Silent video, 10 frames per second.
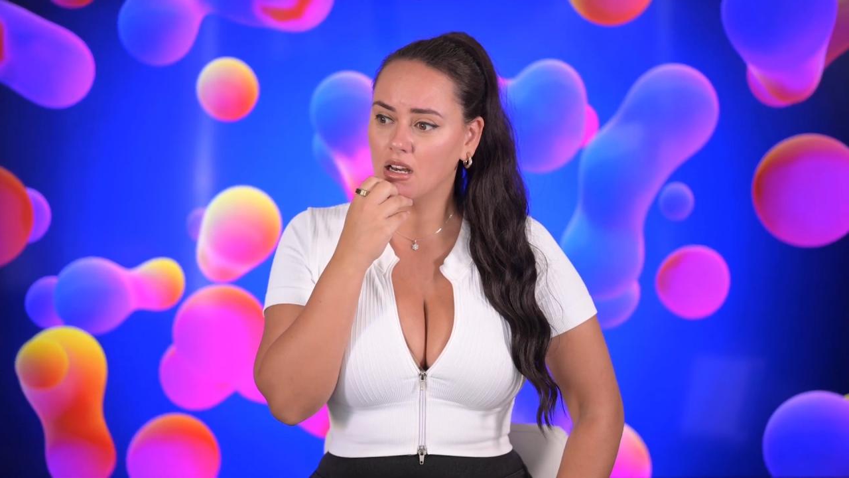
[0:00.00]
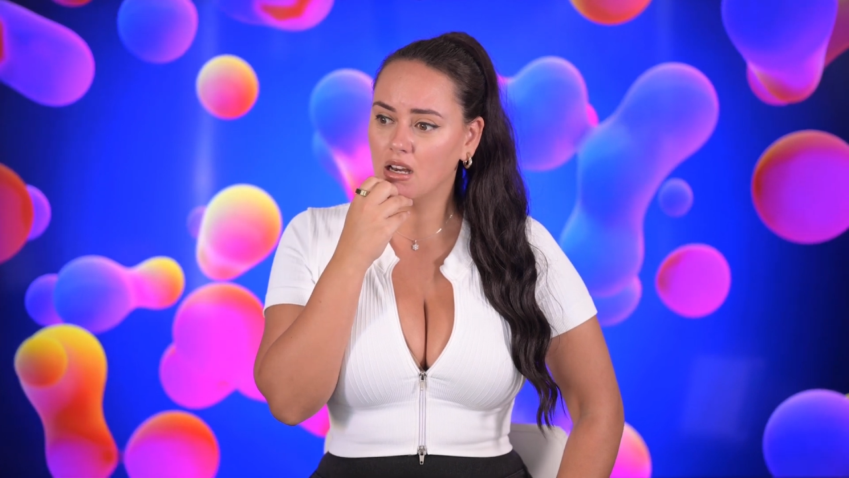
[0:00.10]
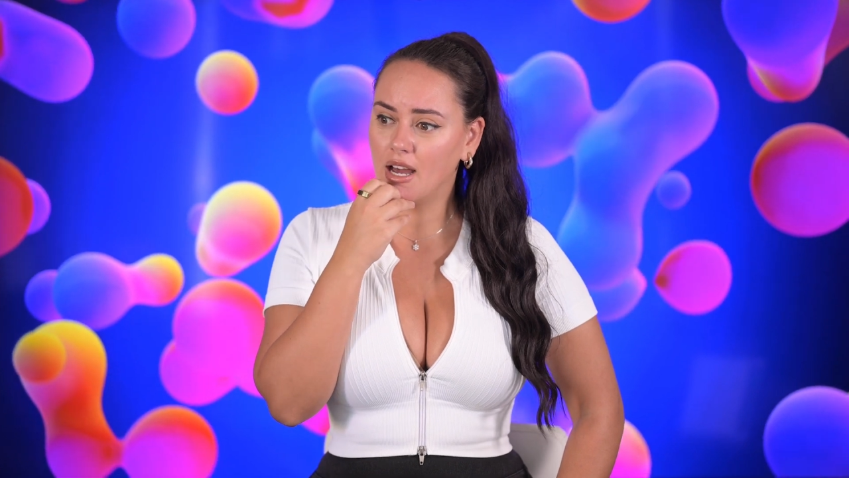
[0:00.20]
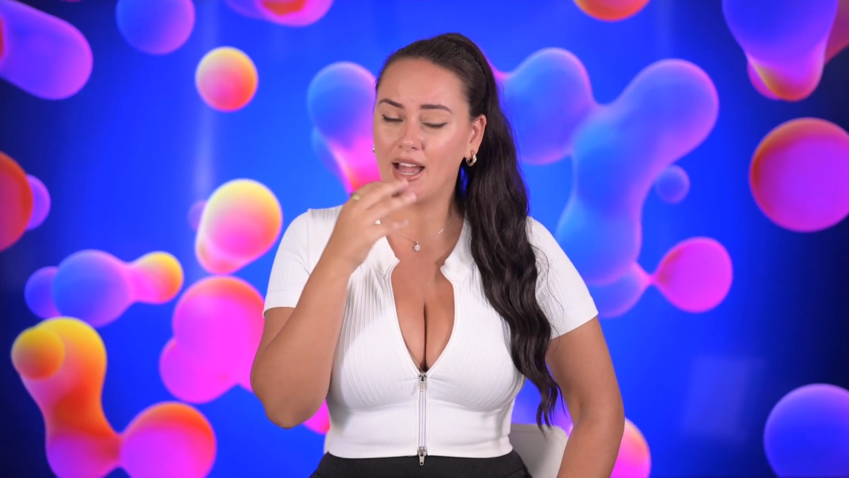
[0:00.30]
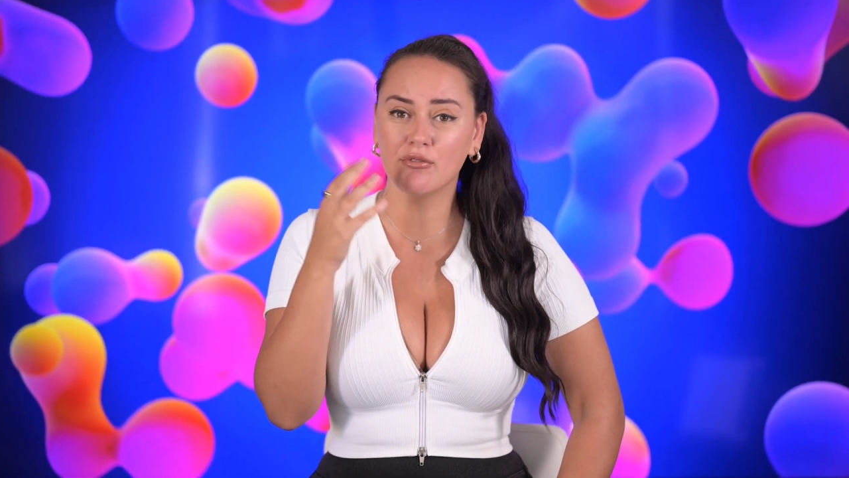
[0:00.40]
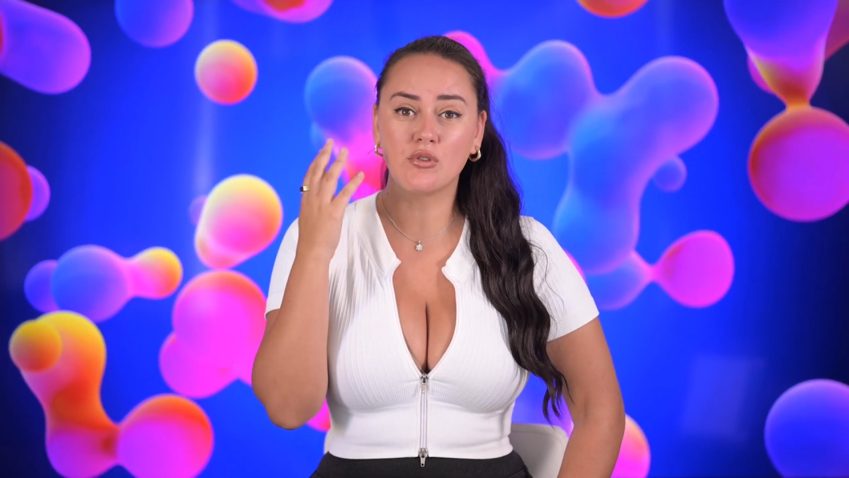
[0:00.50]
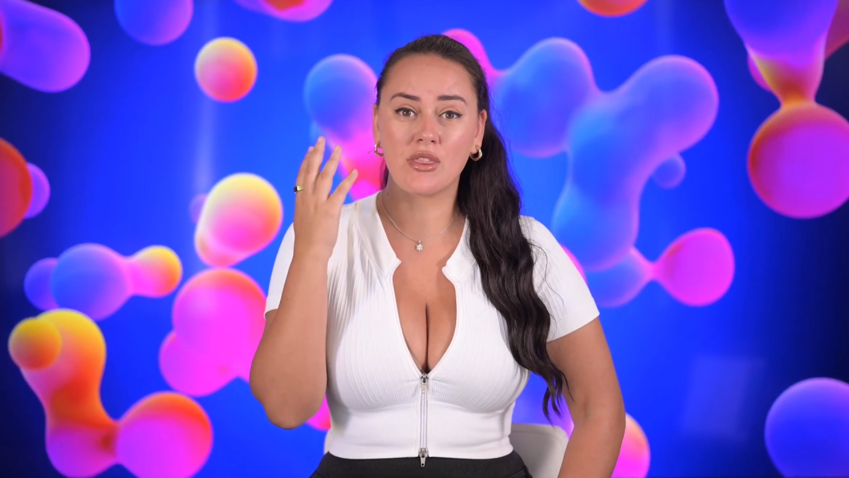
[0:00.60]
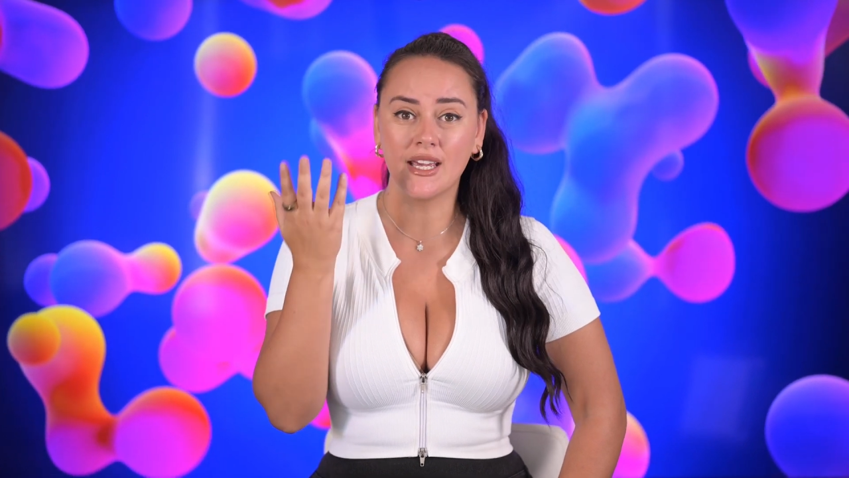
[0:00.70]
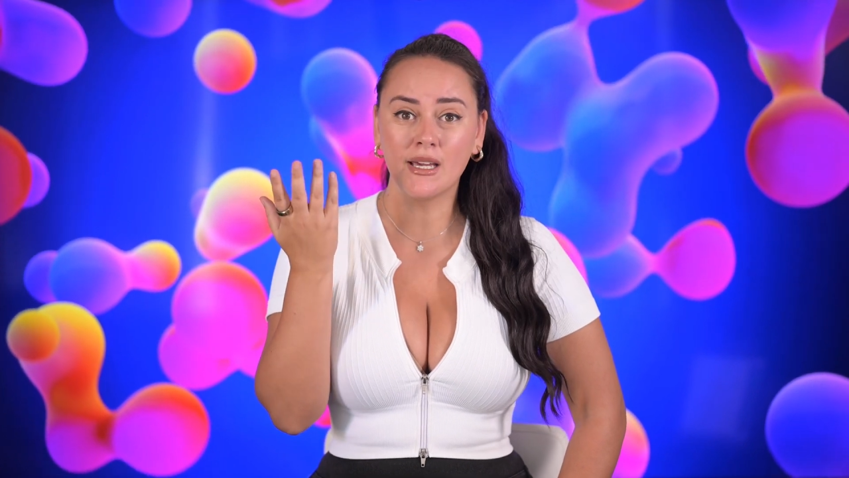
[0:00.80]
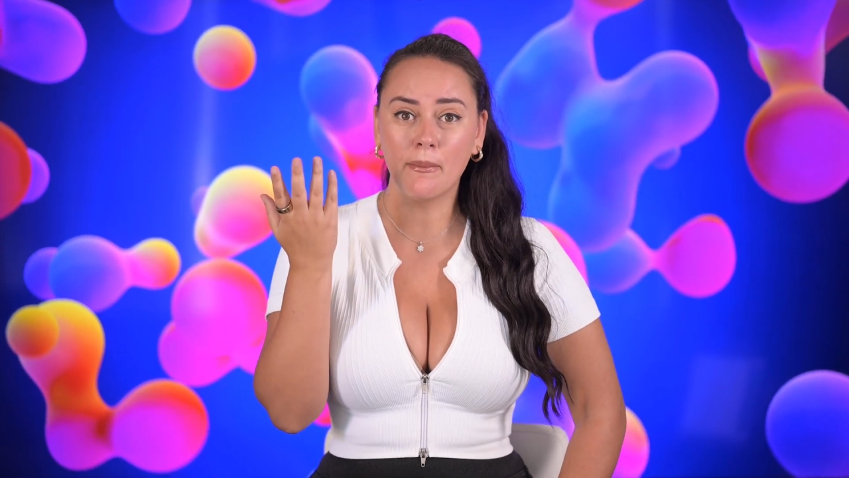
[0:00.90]
I have to
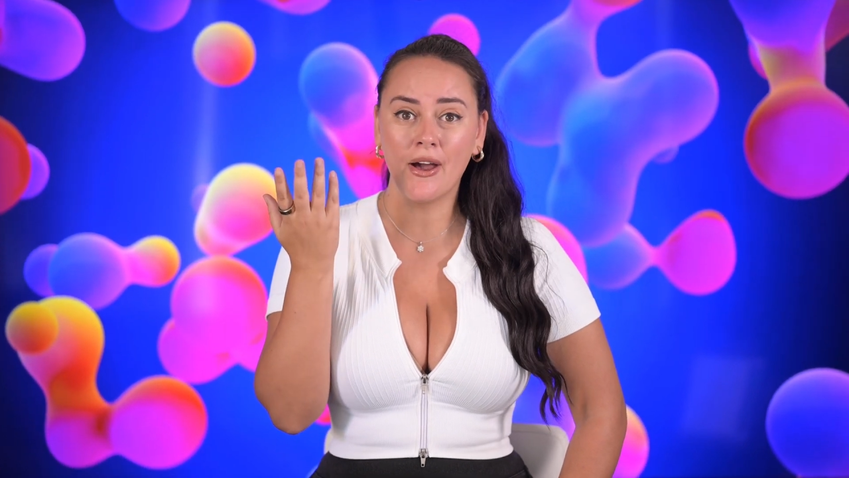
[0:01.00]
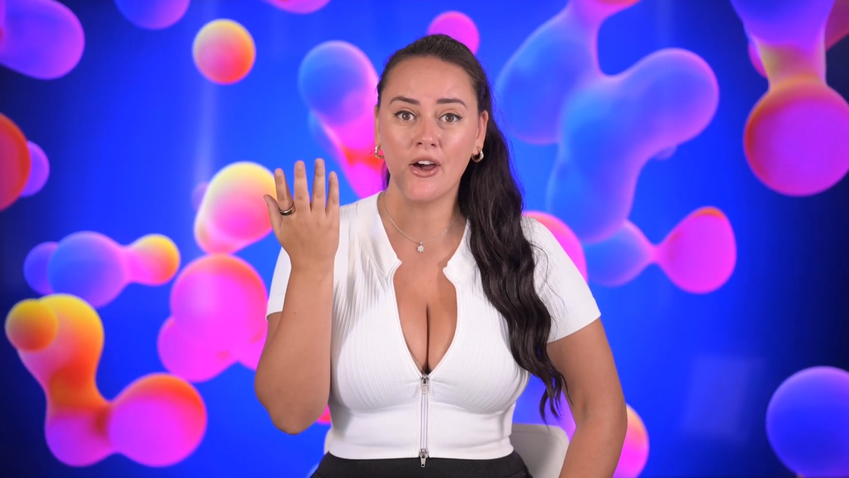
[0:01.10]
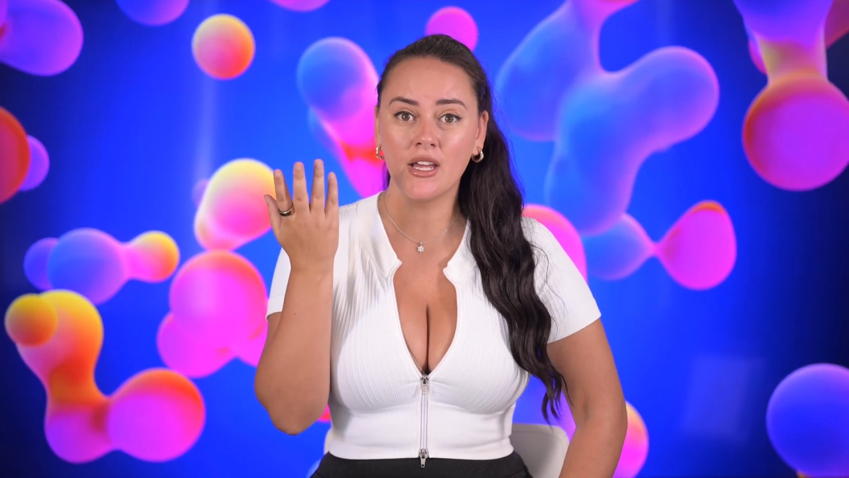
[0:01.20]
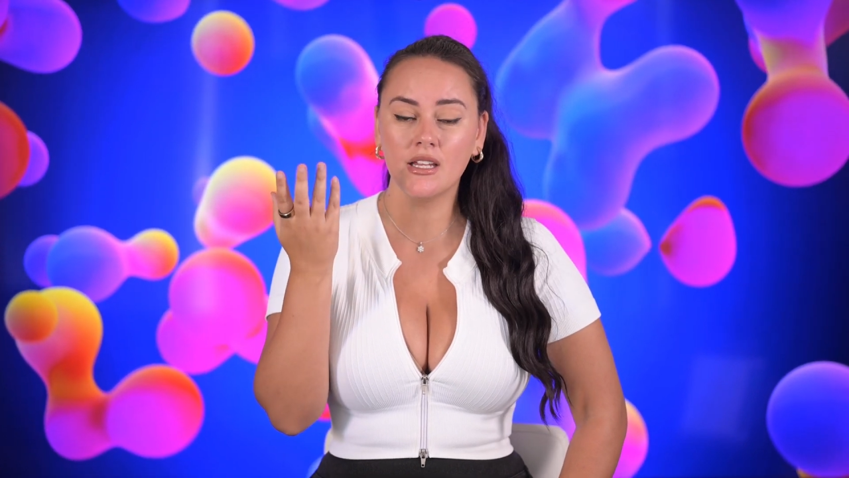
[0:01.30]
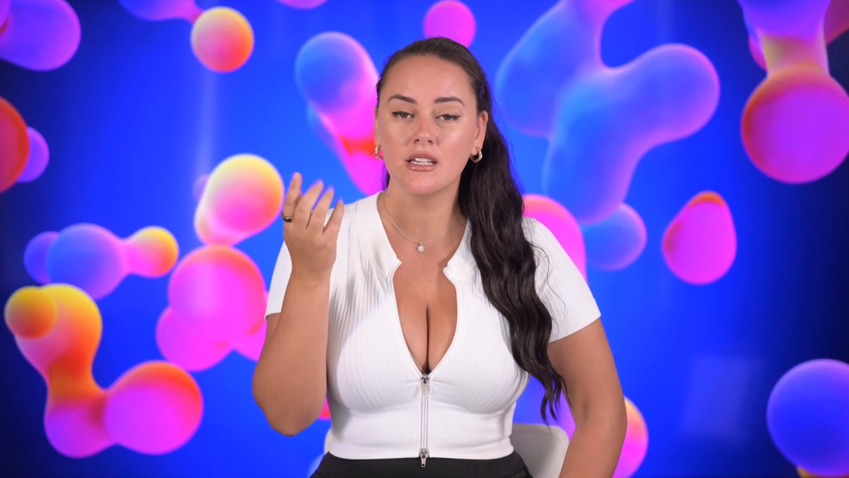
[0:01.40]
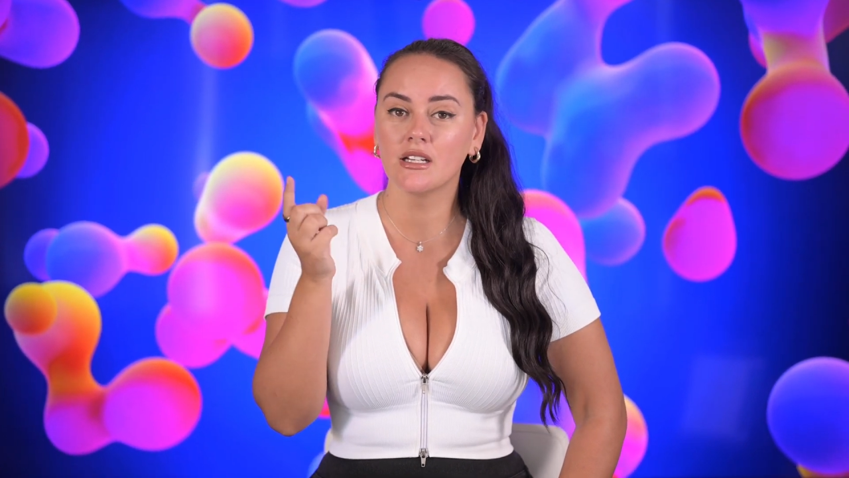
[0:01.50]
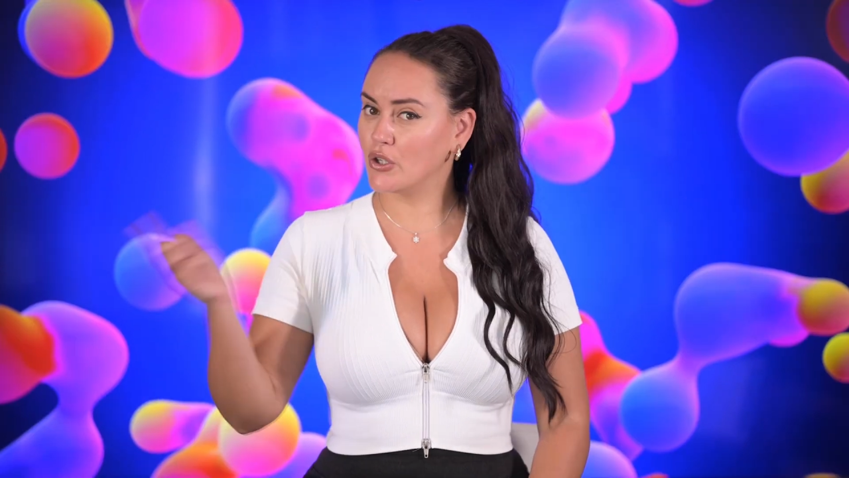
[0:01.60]
think about it.